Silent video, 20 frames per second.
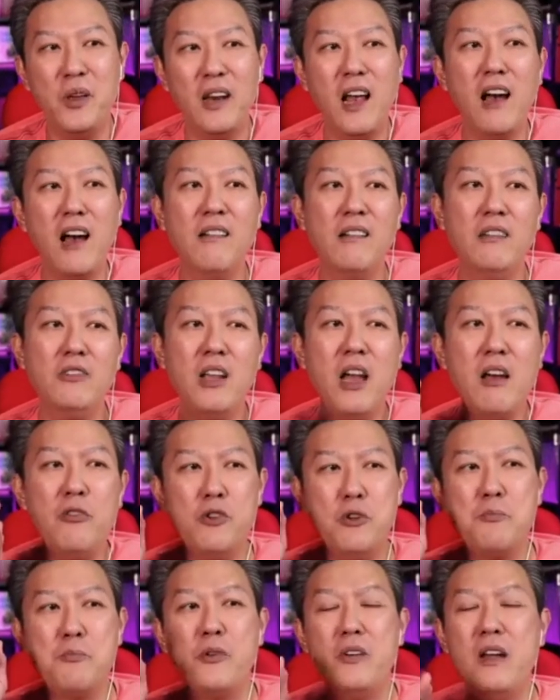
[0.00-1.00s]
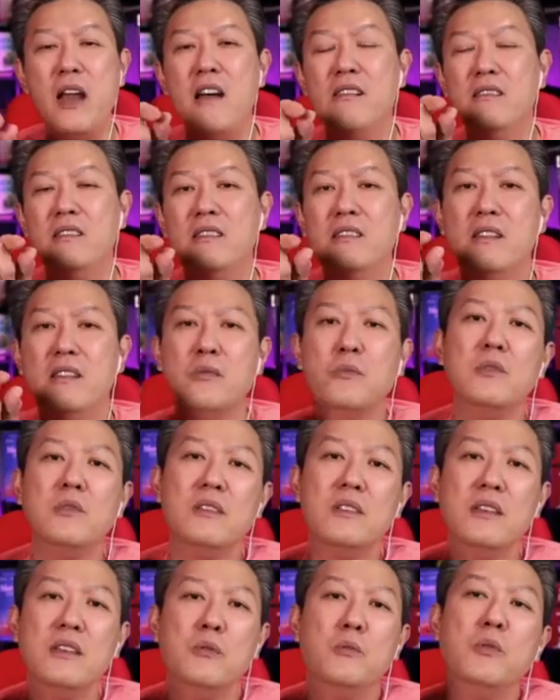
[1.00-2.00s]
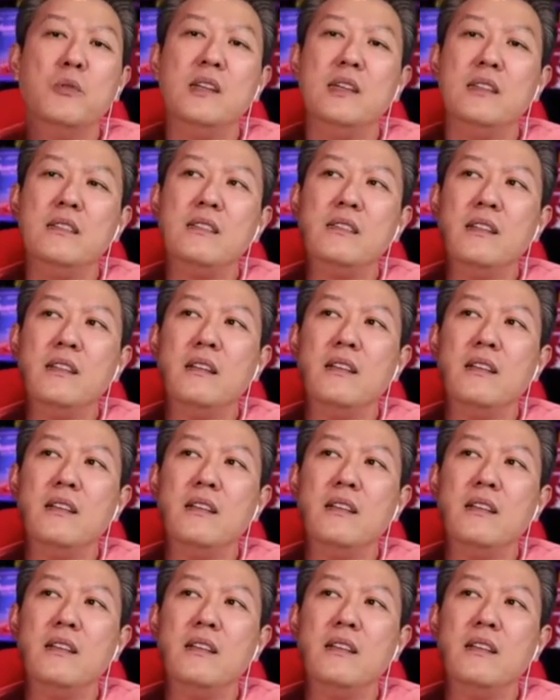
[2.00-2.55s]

How do you pronounce the words?